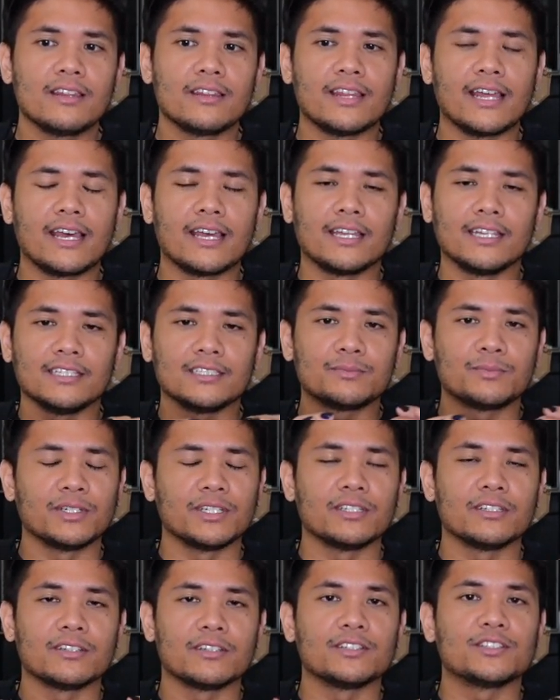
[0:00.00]
that is put
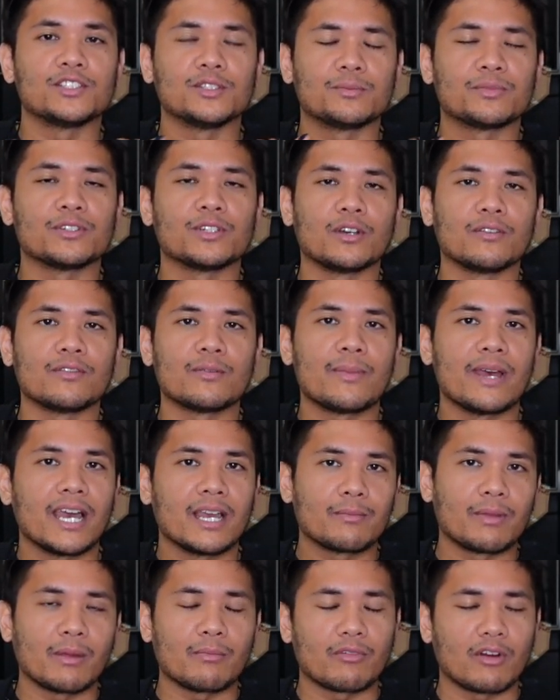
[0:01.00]
into the Supernova
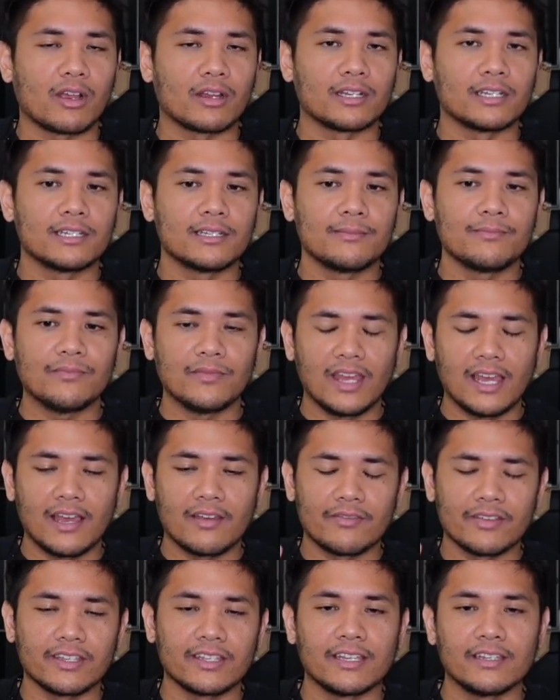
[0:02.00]
bag by Prada,
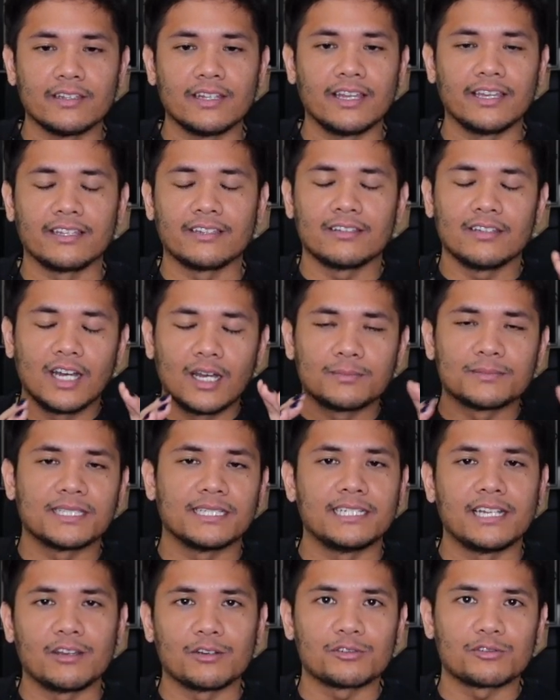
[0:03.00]
having a like
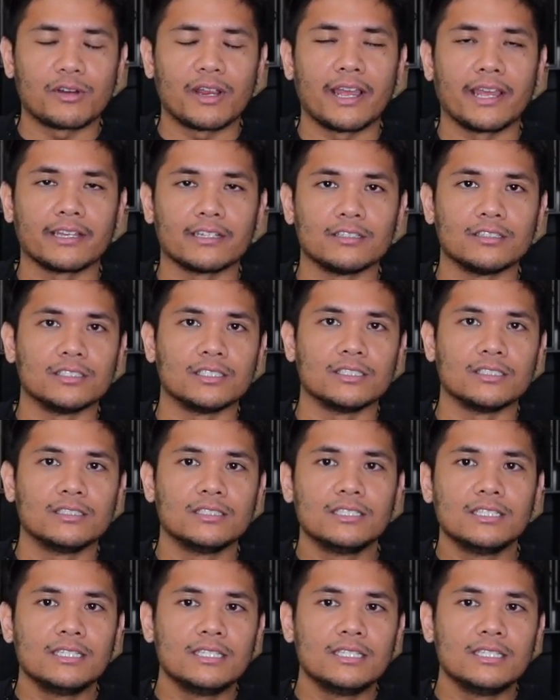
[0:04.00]
upside down triangle